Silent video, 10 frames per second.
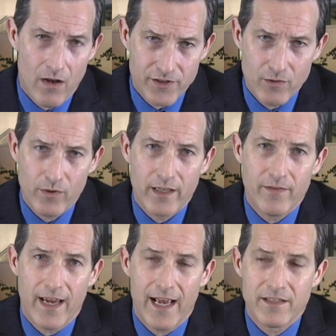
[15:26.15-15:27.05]
Also, we'll
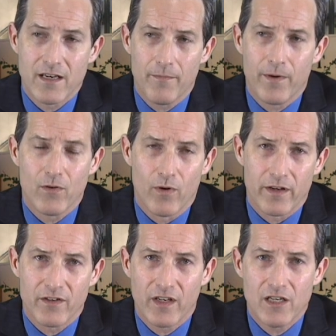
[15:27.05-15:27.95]
give you a heads up on
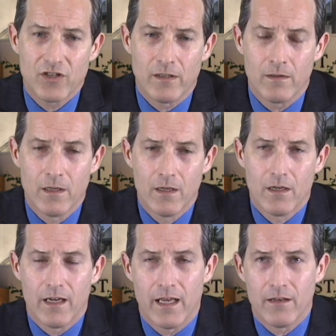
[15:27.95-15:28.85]
organization
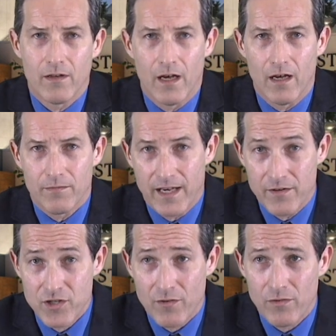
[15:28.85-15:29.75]
and
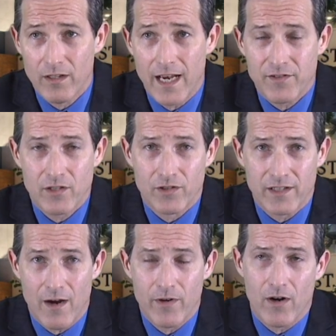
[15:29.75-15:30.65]
kind of general life skills
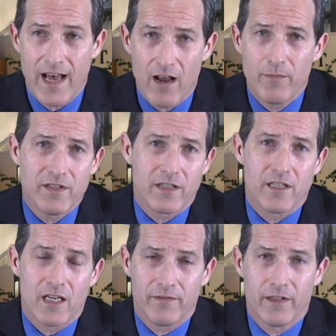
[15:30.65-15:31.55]
in that regard, how to be
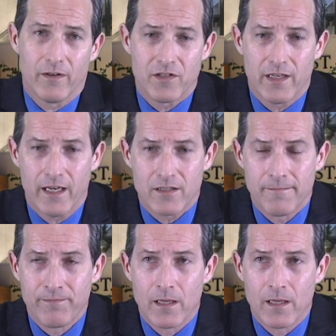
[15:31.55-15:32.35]
successful here at Saints.